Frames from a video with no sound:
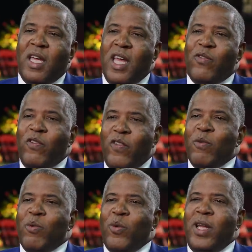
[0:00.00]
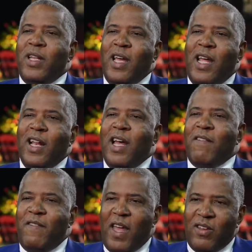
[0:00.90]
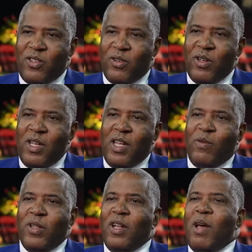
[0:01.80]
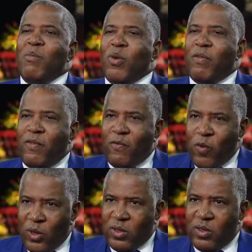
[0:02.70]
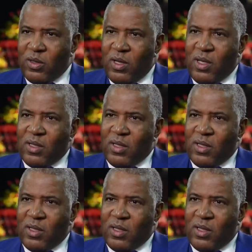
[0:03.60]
can reverberate a lot faster with a lot more force.